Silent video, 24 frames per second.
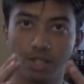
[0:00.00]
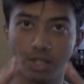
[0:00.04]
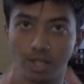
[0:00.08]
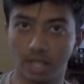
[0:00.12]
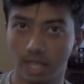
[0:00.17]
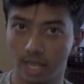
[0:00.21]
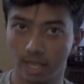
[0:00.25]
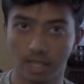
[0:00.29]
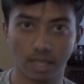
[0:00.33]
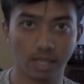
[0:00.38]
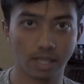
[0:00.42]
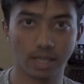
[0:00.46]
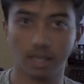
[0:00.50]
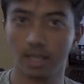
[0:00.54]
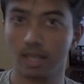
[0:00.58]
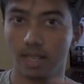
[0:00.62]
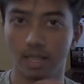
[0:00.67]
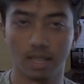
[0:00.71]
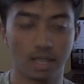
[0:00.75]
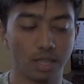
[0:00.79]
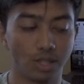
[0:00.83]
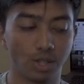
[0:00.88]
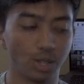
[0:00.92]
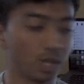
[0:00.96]
just
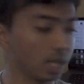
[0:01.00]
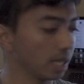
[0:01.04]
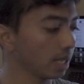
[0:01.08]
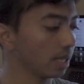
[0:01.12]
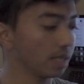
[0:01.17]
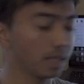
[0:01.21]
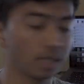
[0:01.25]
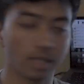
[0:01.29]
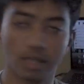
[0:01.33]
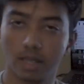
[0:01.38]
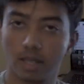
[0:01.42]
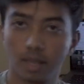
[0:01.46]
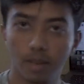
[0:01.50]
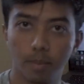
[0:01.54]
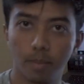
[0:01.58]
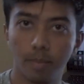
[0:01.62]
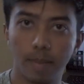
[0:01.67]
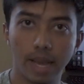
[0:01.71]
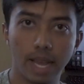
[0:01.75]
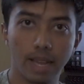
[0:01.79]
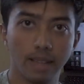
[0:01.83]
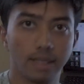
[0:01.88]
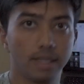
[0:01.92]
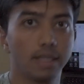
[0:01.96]
the
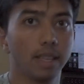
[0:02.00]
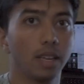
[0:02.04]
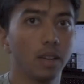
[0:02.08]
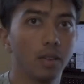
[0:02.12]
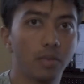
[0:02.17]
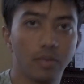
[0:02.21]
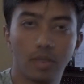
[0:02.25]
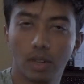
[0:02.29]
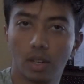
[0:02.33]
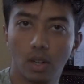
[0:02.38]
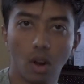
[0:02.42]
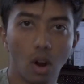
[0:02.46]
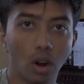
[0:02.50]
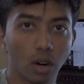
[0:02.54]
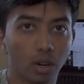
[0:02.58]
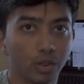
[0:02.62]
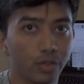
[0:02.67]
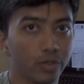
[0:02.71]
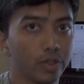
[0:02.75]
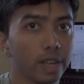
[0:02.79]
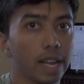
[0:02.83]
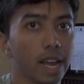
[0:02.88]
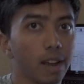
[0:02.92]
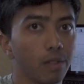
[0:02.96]
basic
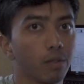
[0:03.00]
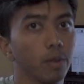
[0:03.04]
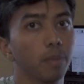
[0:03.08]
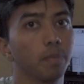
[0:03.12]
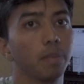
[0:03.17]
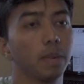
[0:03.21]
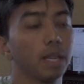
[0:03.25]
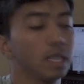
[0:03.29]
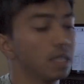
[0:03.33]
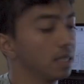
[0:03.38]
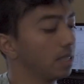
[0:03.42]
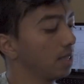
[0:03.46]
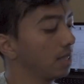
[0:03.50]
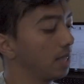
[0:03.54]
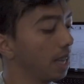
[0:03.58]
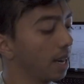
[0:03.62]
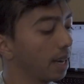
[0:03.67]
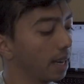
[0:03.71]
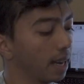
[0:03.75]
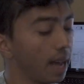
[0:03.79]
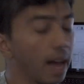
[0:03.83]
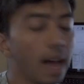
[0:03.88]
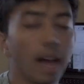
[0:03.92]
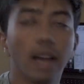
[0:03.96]
photography equipments
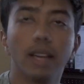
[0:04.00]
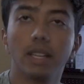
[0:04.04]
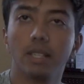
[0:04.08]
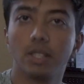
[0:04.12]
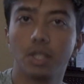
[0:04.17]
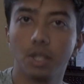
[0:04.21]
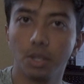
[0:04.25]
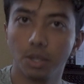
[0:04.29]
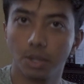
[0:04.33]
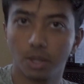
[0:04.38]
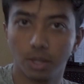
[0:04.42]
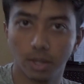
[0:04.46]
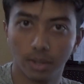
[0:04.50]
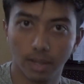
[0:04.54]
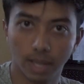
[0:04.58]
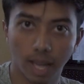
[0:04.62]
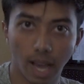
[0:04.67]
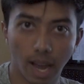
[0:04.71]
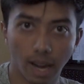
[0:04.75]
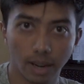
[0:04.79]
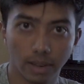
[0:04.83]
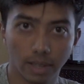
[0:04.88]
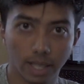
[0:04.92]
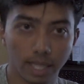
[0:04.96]
that I choose to
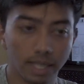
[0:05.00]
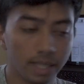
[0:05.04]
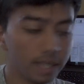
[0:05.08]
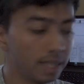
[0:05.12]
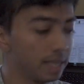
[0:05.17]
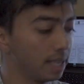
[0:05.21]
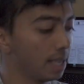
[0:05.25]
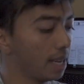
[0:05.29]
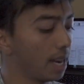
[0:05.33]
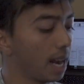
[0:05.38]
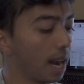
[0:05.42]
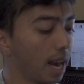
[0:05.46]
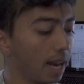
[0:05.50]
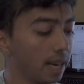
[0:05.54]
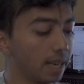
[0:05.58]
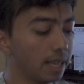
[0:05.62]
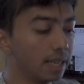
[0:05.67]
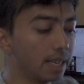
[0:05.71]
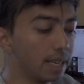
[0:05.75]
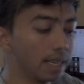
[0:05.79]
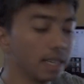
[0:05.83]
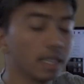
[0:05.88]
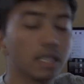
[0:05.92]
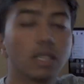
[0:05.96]
carry,
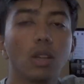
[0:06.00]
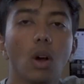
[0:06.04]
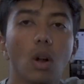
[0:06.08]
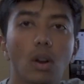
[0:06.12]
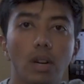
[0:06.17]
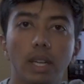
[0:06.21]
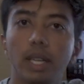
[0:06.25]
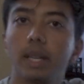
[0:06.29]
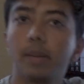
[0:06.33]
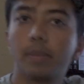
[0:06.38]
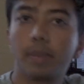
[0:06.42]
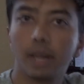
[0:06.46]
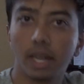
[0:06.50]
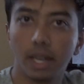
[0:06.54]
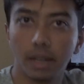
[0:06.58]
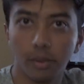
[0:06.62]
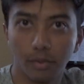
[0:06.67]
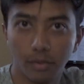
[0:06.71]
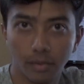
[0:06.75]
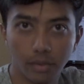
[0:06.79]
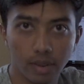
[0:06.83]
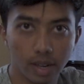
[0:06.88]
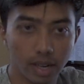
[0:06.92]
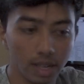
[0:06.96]
and it's already pretty
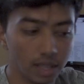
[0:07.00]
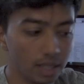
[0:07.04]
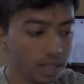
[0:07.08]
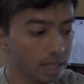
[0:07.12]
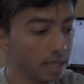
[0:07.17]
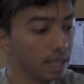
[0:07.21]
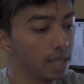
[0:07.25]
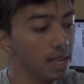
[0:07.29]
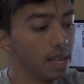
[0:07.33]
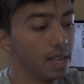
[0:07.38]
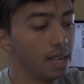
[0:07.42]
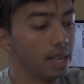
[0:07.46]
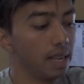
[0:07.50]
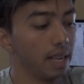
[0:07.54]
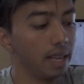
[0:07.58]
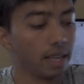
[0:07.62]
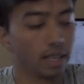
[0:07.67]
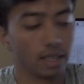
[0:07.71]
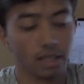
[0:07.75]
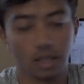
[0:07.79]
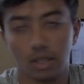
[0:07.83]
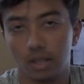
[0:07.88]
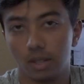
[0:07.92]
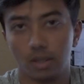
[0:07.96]
filled.
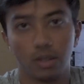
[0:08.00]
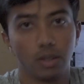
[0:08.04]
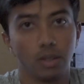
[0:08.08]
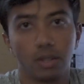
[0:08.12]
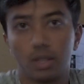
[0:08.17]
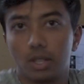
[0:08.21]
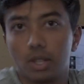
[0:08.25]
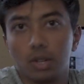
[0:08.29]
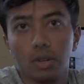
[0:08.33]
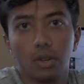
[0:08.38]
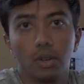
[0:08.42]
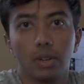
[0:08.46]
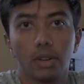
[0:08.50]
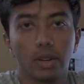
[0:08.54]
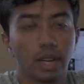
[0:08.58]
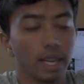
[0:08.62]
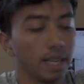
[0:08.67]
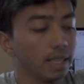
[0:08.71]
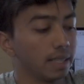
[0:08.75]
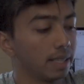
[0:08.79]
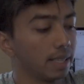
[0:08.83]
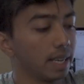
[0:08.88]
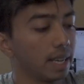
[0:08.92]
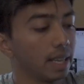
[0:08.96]
Like, sure, you
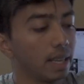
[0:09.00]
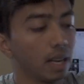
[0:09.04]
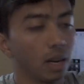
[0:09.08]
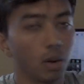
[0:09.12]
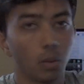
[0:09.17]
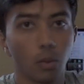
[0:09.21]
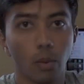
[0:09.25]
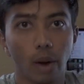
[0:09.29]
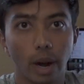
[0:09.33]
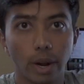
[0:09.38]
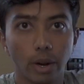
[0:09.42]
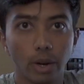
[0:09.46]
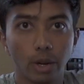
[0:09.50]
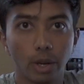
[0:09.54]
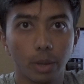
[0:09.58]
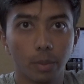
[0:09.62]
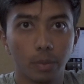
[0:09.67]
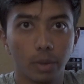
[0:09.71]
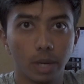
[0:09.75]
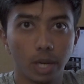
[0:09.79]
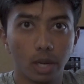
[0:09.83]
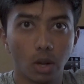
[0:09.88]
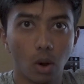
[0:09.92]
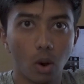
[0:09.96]
can say that why don't you
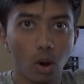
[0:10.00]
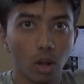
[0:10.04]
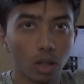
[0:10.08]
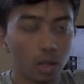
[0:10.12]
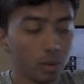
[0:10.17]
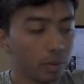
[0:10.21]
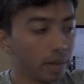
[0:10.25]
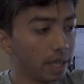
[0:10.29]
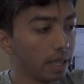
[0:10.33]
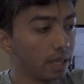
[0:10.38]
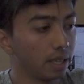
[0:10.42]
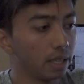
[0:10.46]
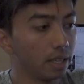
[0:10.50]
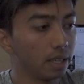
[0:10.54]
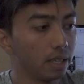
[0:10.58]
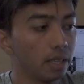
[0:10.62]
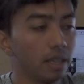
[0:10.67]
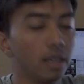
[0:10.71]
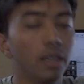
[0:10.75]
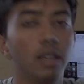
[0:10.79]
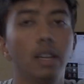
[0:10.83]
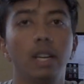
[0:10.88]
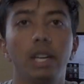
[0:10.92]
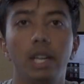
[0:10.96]
put it all the way
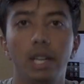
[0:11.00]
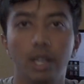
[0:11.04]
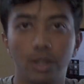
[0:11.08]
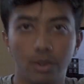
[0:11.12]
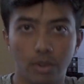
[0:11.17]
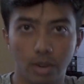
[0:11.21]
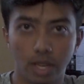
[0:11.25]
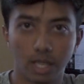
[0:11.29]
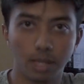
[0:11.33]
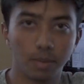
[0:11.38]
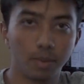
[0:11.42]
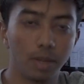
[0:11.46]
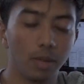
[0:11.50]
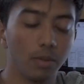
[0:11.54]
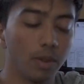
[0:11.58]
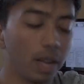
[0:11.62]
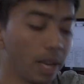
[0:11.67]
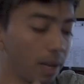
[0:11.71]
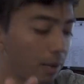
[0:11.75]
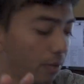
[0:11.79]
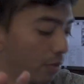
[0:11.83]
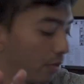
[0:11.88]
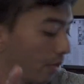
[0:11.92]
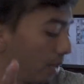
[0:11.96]
here? Trust me,
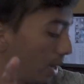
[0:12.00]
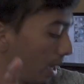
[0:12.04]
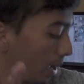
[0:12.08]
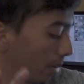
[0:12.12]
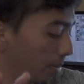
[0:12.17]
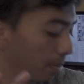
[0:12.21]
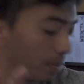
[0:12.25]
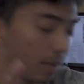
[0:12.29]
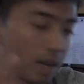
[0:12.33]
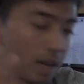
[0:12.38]
when I fill up